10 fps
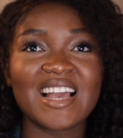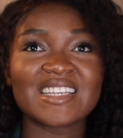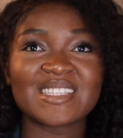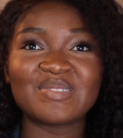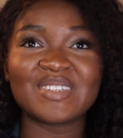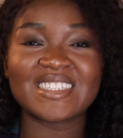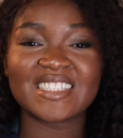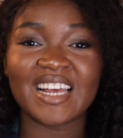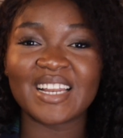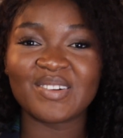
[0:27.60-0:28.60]
someone
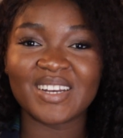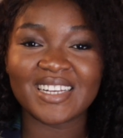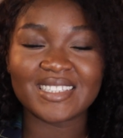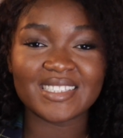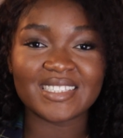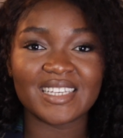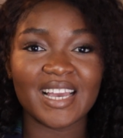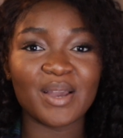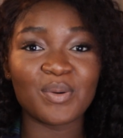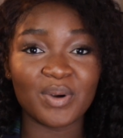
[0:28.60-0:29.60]
said they wanted to
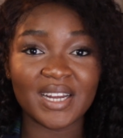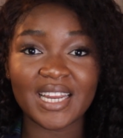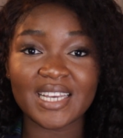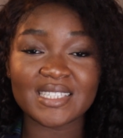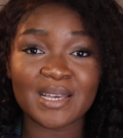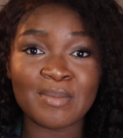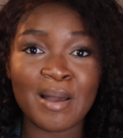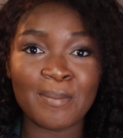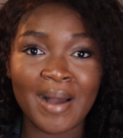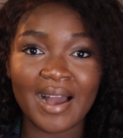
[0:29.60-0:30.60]
see a what is in
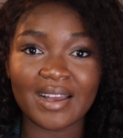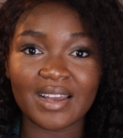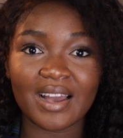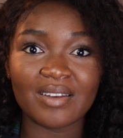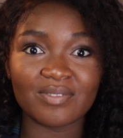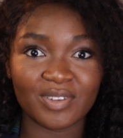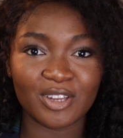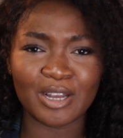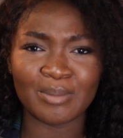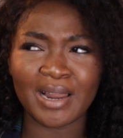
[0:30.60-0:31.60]
my bag
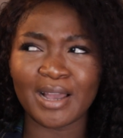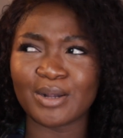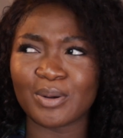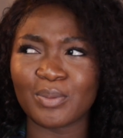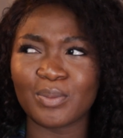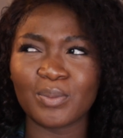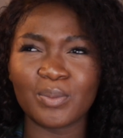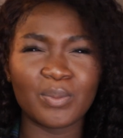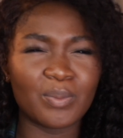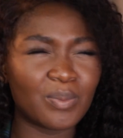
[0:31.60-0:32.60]
video. I'm like,
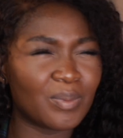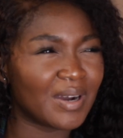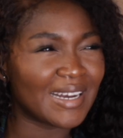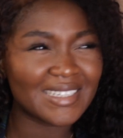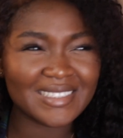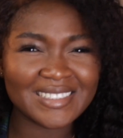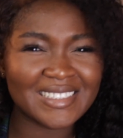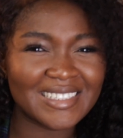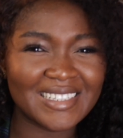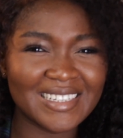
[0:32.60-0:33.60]
what
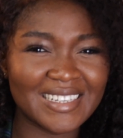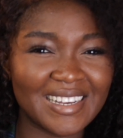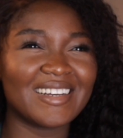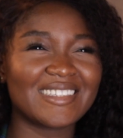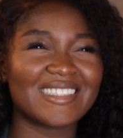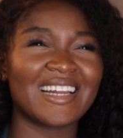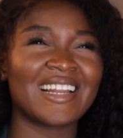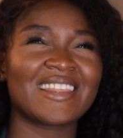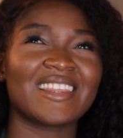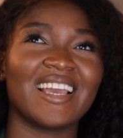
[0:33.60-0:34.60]
is that
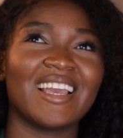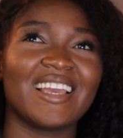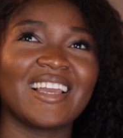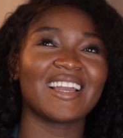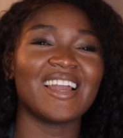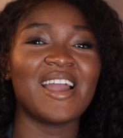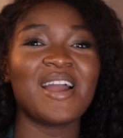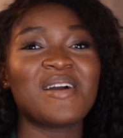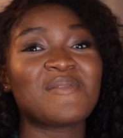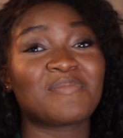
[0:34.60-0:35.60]
a thing?
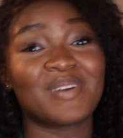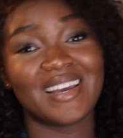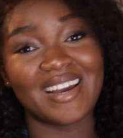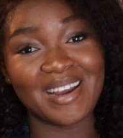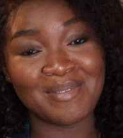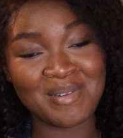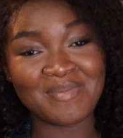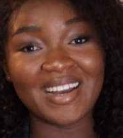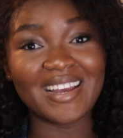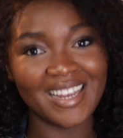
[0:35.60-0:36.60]
But yeah, I
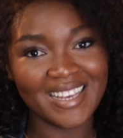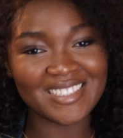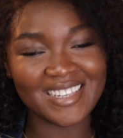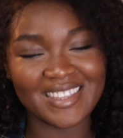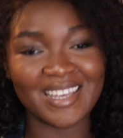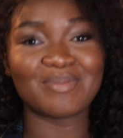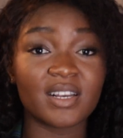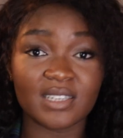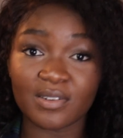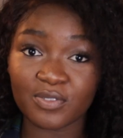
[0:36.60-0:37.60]
remember it is a thing
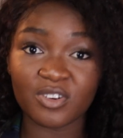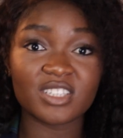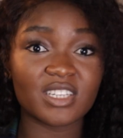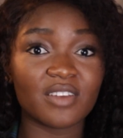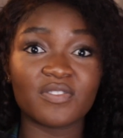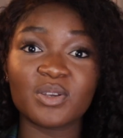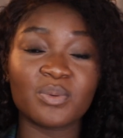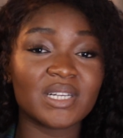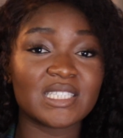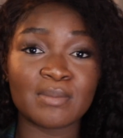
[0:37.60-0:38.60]
because I've watched a few
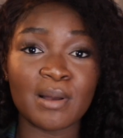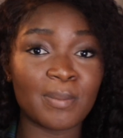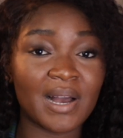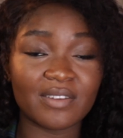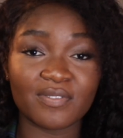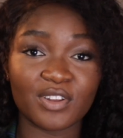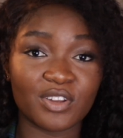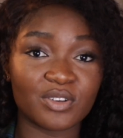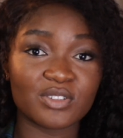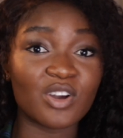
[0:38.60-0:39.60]
what's in my bag
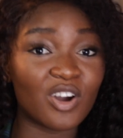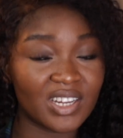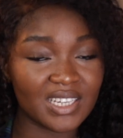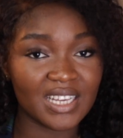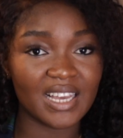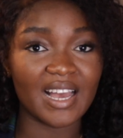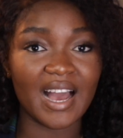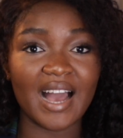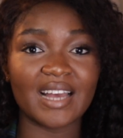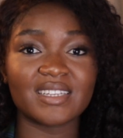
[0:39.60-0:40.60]
videos on here,
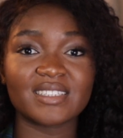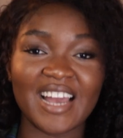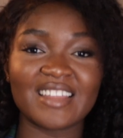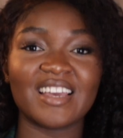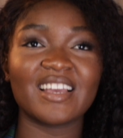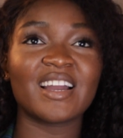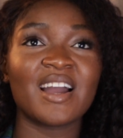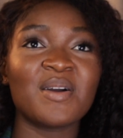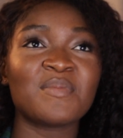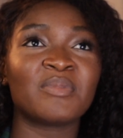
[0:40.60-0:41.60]
and I think
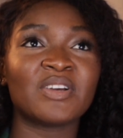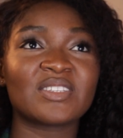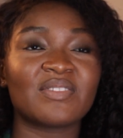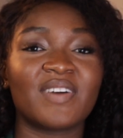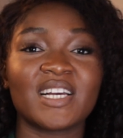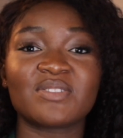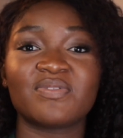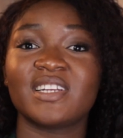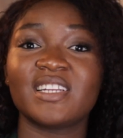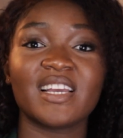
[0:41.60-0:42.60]
most of us
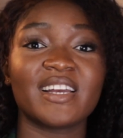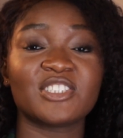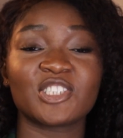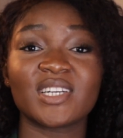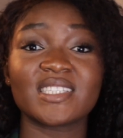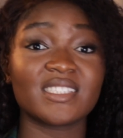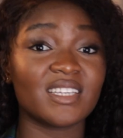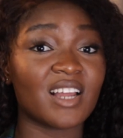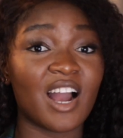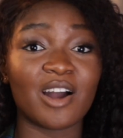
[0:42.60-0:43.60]
really enjoy
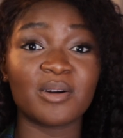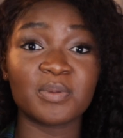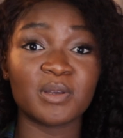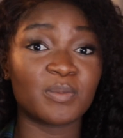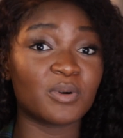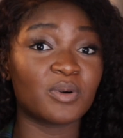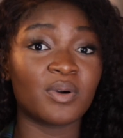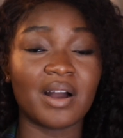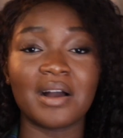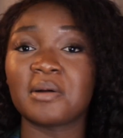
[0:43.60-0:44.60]
seeing how
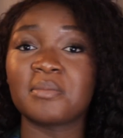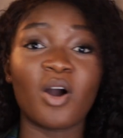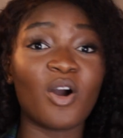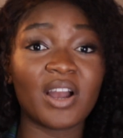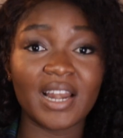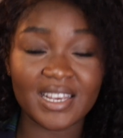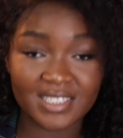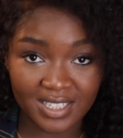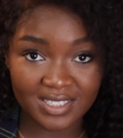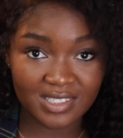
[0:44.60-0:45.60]
people
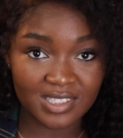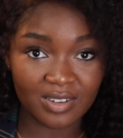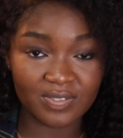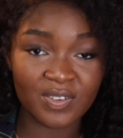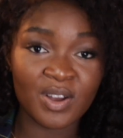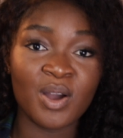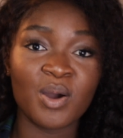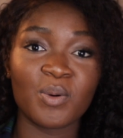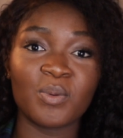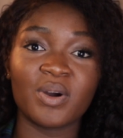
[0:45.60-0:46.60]
organize their stuff,
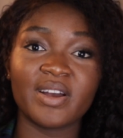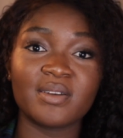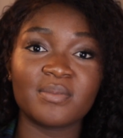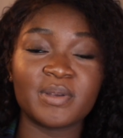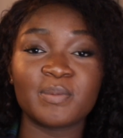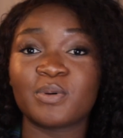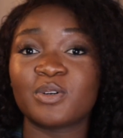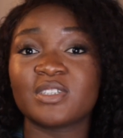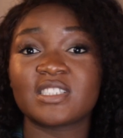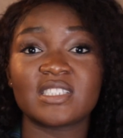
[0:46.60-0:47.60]
what
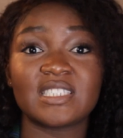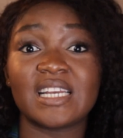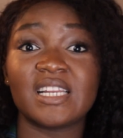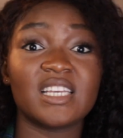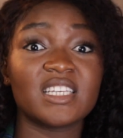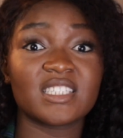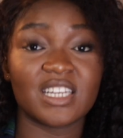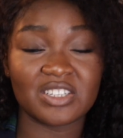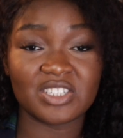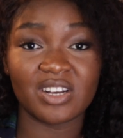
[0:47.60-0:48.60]
people's daily
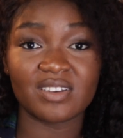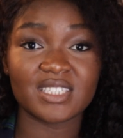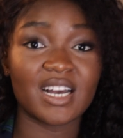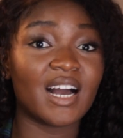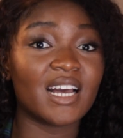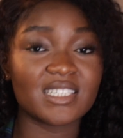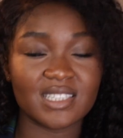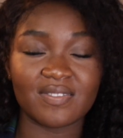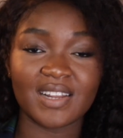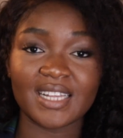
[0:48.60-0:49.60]
essentials are and
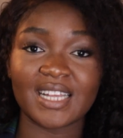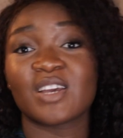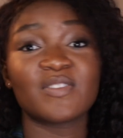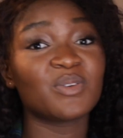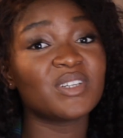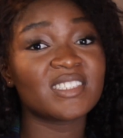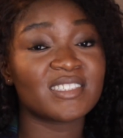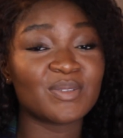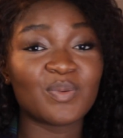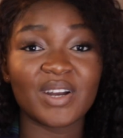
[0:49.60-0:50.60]
stuff like that. So if you want to
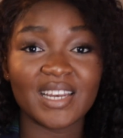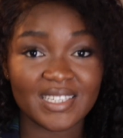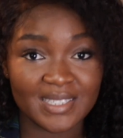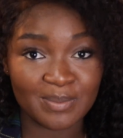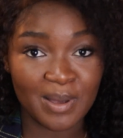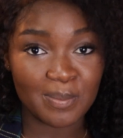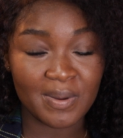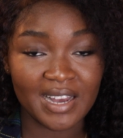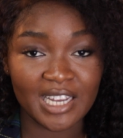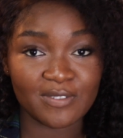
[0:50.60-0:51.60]
see what is in my
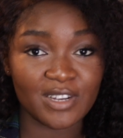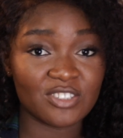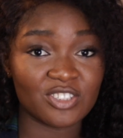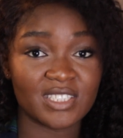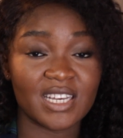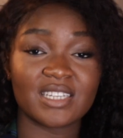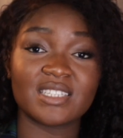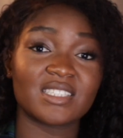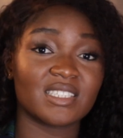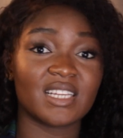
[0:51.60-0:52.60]
bag, if you're interested
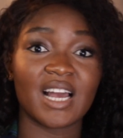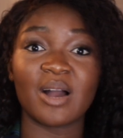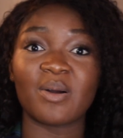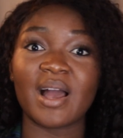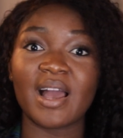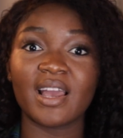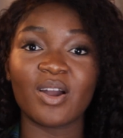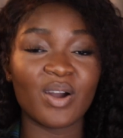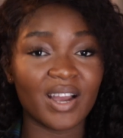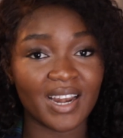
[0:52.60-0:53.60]
in seeing how I
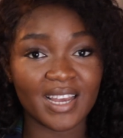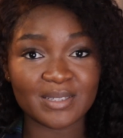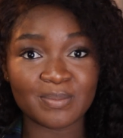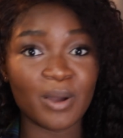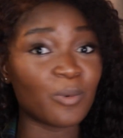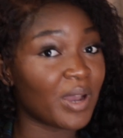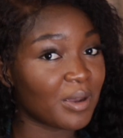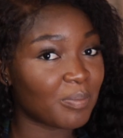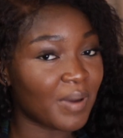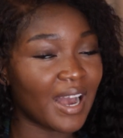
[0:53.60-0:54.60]
organize my
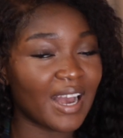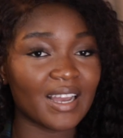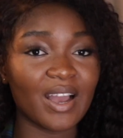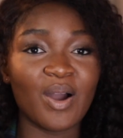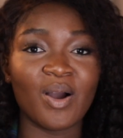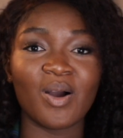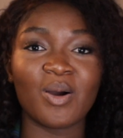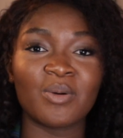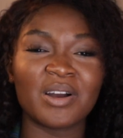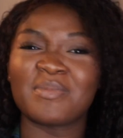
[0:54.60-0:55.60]
work bag
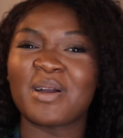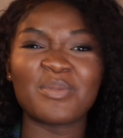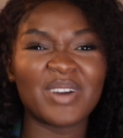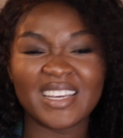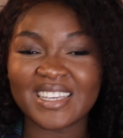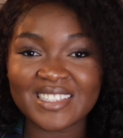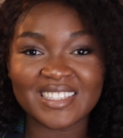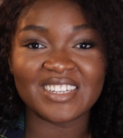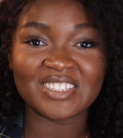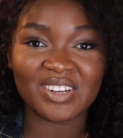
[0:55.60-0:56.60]
or what my work
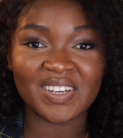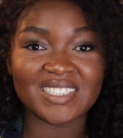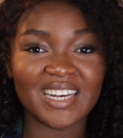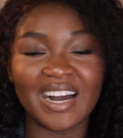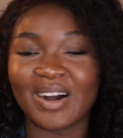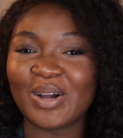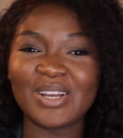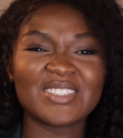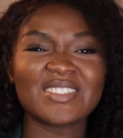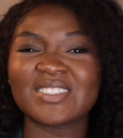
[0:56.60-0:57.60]
essentials are, or
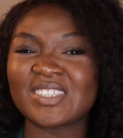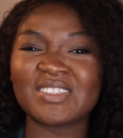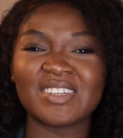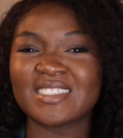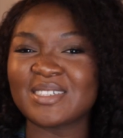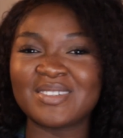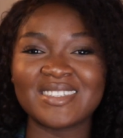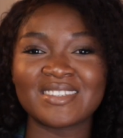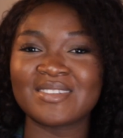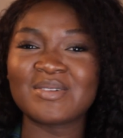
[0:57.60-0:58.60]
you're just curious and
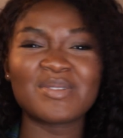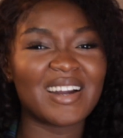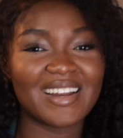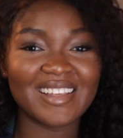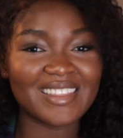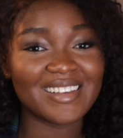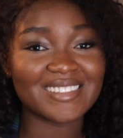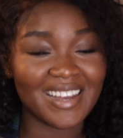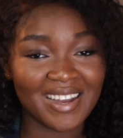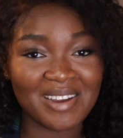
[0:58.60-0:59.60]
want to know what kind of
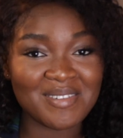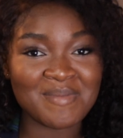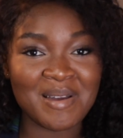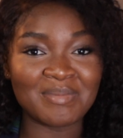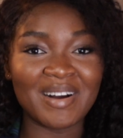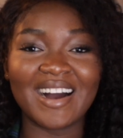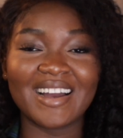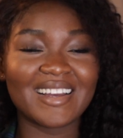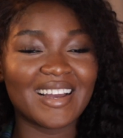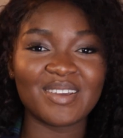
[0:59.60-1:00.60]
things I carry in my
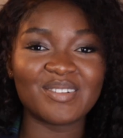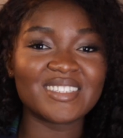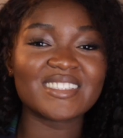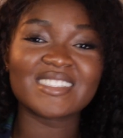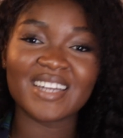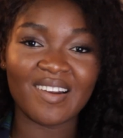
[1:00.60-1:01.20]
bag, you want to stick